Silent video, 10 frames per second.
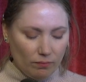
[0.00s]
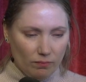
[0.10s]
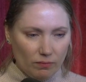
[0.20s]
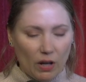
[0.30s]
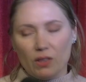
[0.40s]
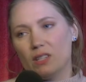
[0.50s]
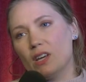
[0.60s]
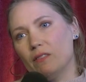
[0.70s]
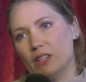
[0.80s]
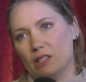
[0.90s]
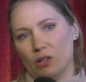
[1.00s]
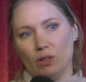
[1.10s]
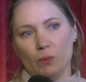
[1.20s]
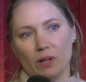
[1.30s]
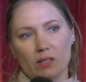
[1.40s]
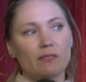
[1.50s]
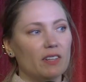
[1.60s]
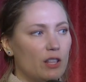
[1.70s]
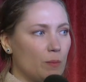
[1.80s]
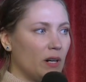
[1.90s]
now this obviously only works if
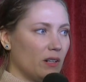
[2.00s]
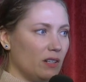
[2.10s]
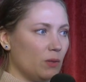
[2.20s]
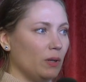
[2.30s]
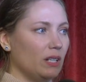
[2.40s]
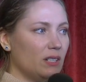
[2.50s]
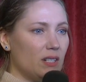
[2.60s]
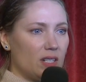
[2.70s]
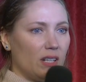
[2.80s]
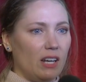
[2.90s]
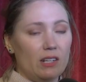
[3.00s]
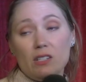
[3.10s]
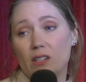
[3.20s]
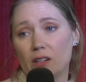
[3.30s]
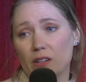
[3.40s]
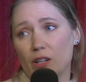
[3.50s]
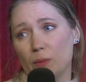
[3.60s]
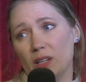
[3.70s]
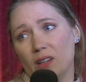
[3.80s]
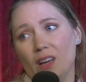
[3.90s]
the other party is willing to disengage in an
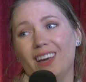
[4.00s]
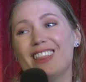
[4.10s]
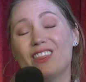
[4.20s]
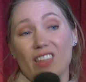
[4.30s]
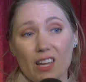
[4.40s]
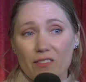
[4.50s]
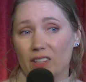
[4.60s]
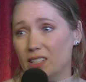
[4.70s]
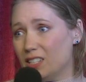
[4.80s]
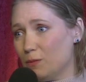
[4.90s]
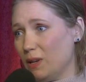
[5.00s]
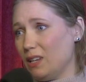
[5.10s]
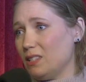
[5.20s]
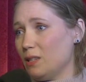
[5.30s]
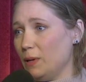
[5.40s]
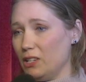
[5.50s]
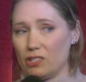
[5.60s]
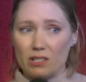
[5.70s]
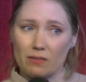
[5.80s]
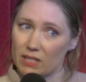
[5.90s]
argument. Thankfully, Tim has the
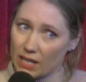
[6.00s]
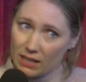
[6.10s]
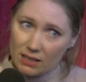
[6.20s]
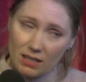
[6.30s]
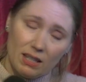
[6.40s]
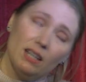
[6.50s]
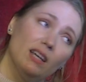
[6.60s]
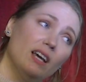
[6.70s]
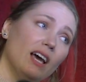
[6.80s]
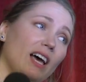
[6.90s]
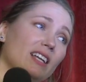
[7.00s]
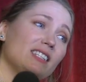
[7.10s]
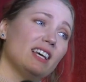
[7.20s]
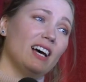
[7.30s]
patience of a saint. And